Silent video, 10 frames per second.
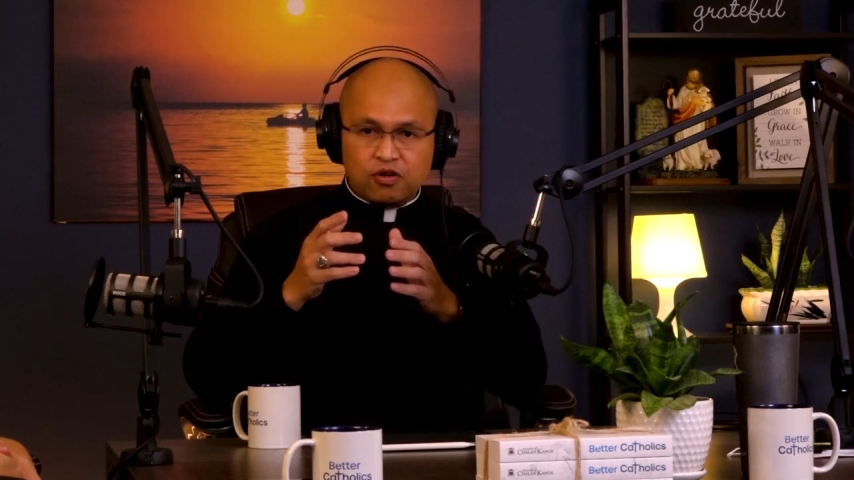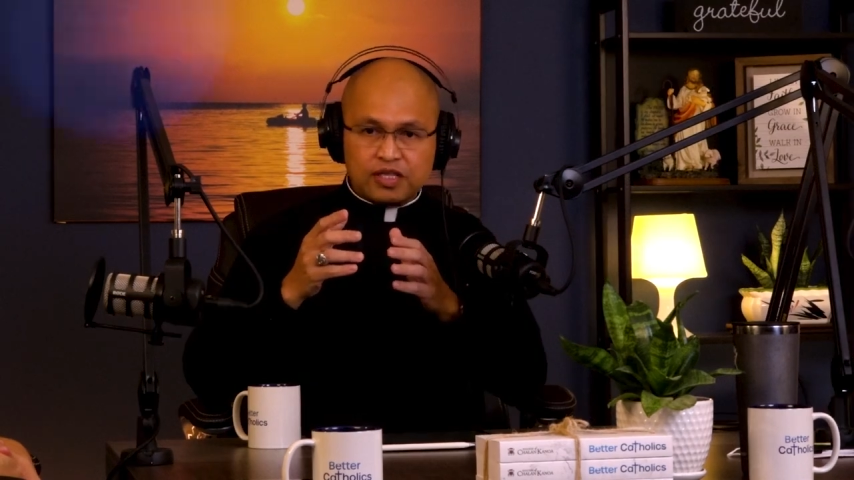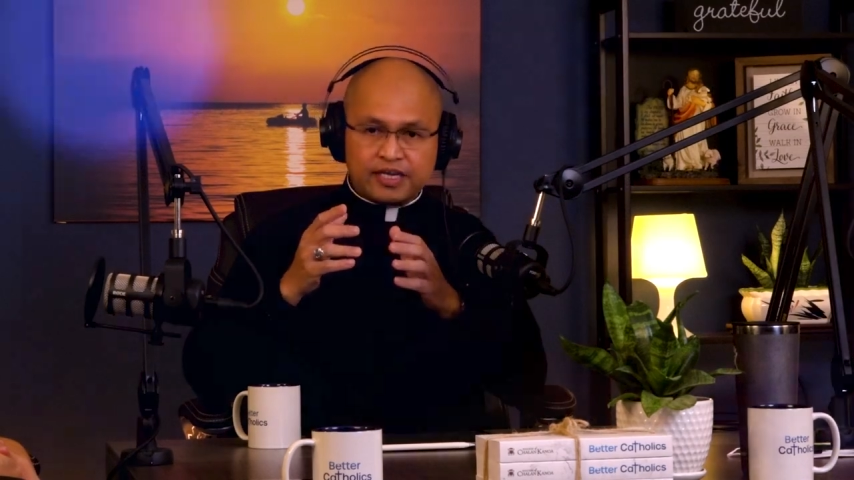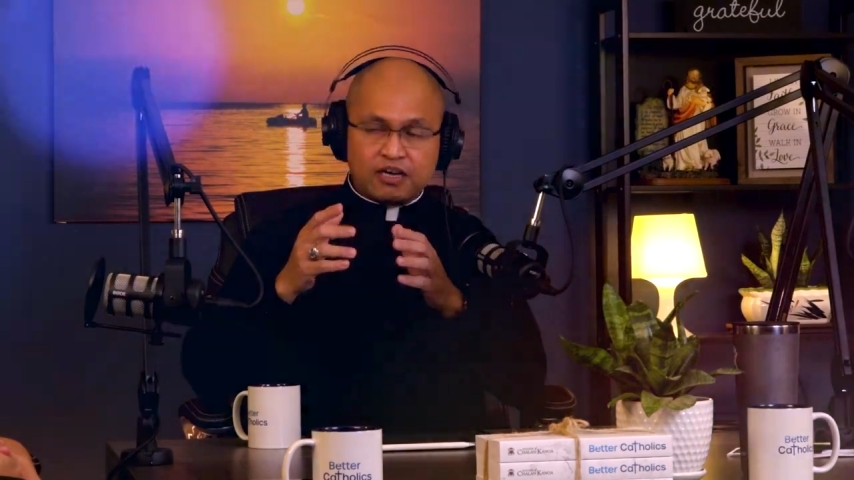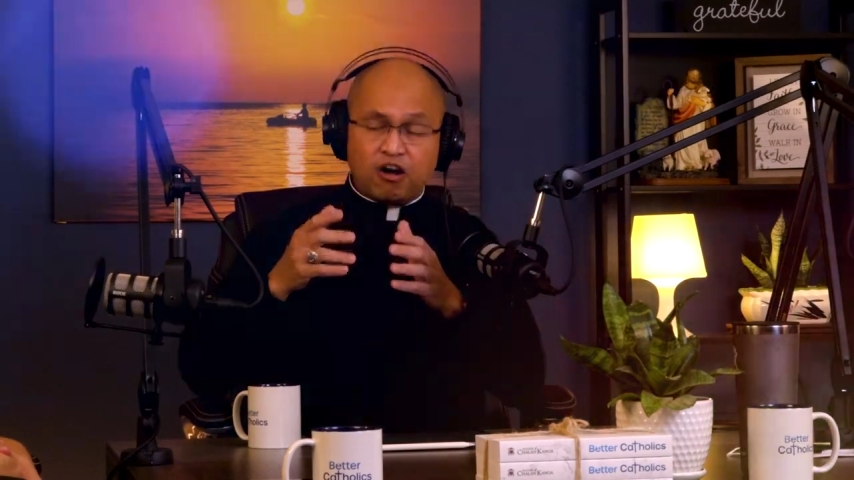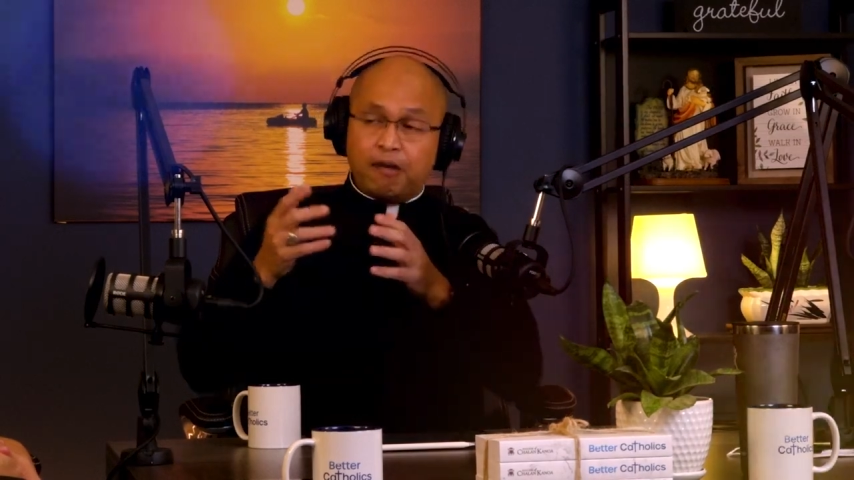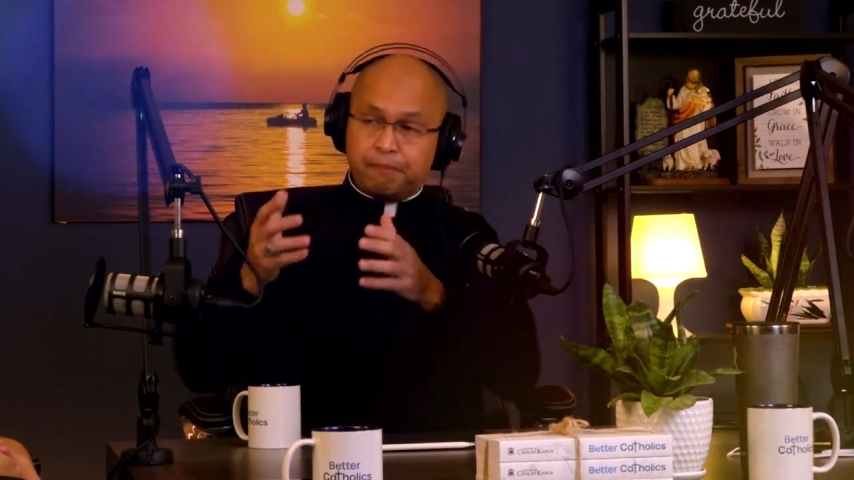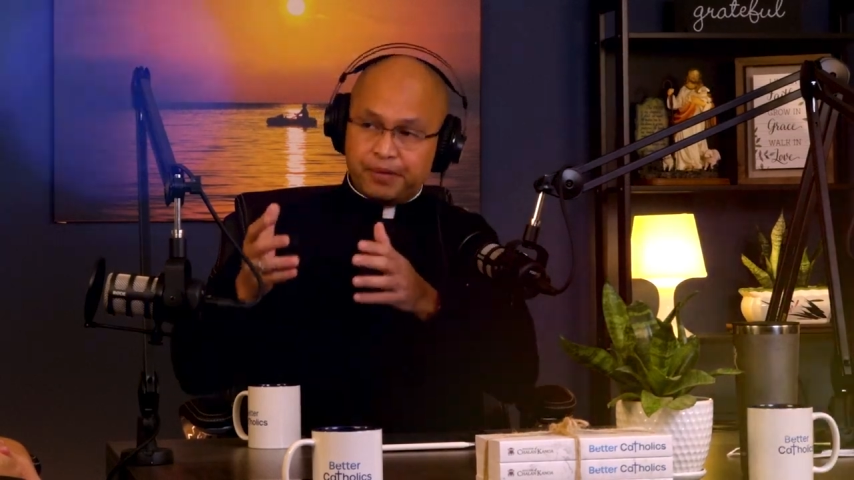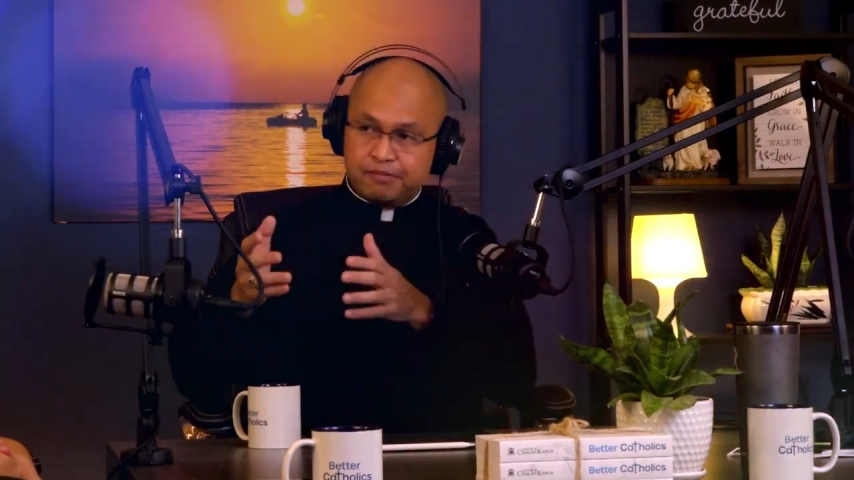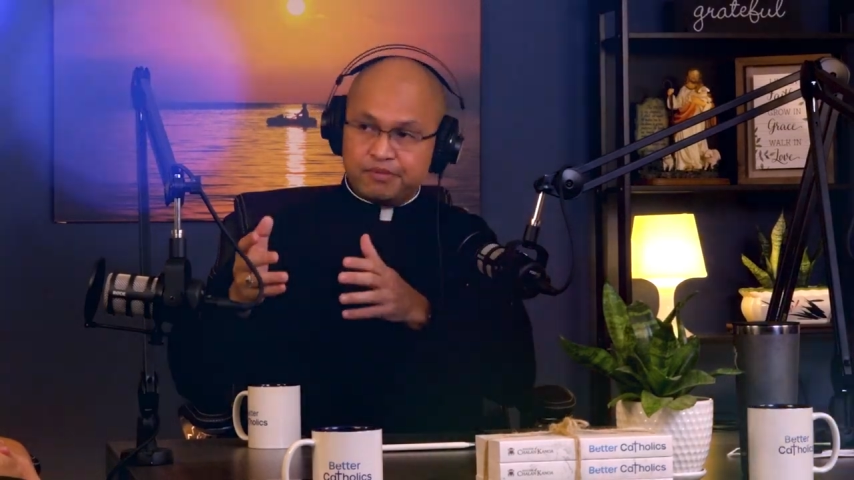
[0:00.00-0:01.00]
call an
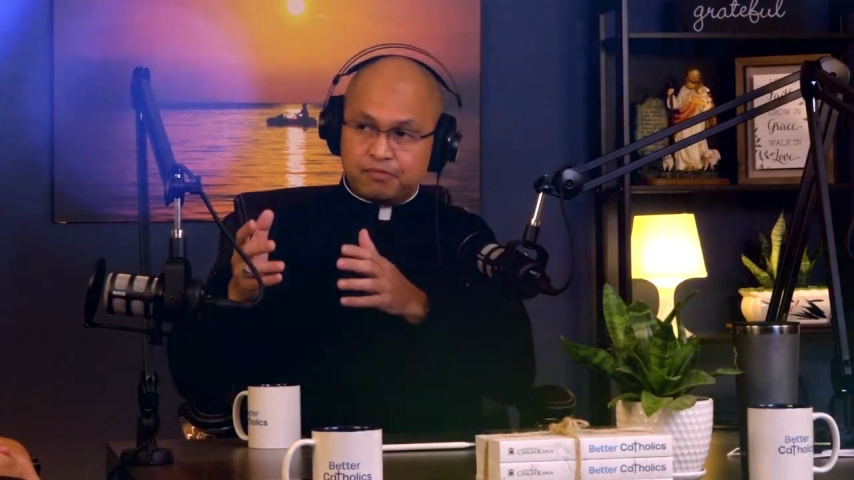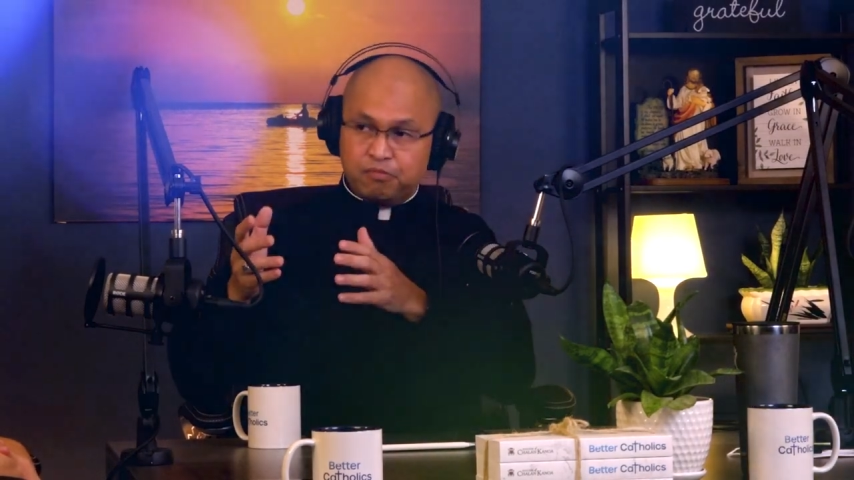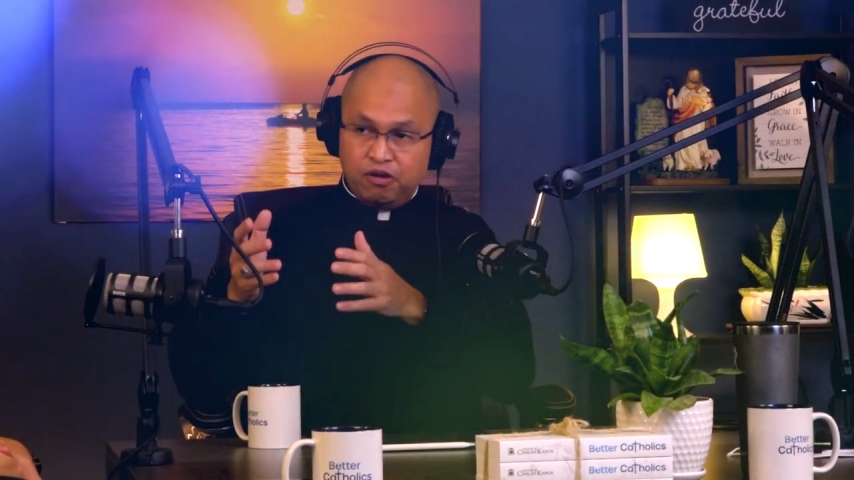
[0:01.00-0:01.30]
accompaniment